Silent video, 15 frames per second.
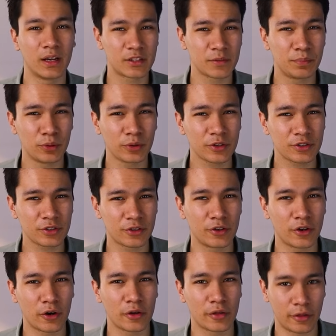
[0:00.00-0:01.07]
It's important to
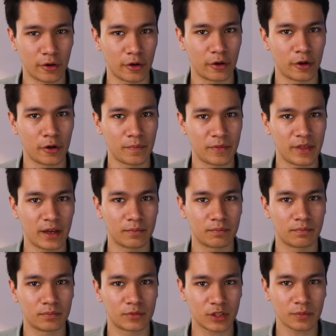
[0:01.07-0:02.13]
note though
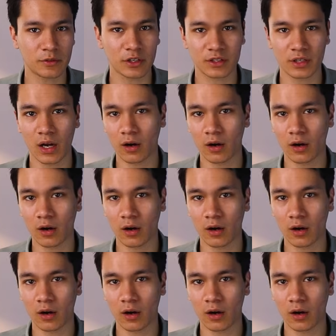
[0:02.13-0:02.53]
that subjects